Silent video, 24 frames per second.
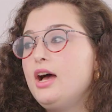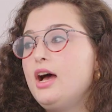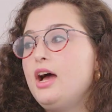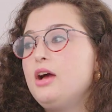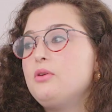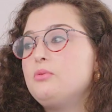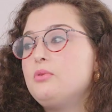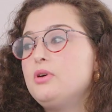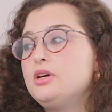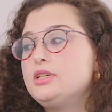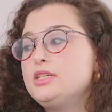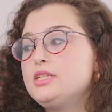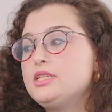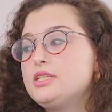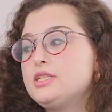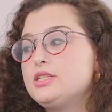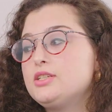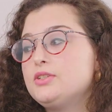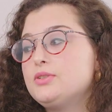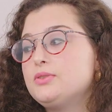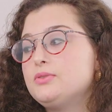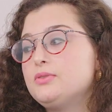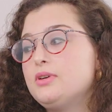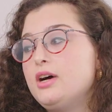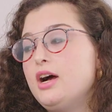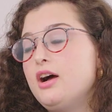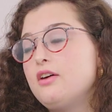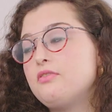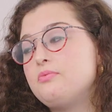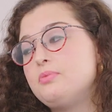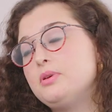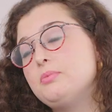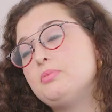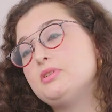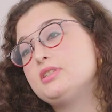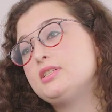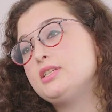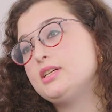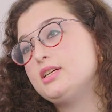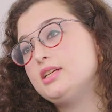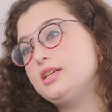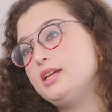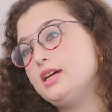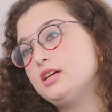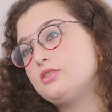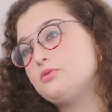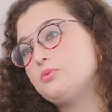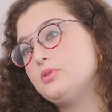I wanted to have people to
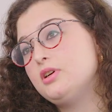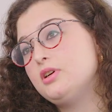connect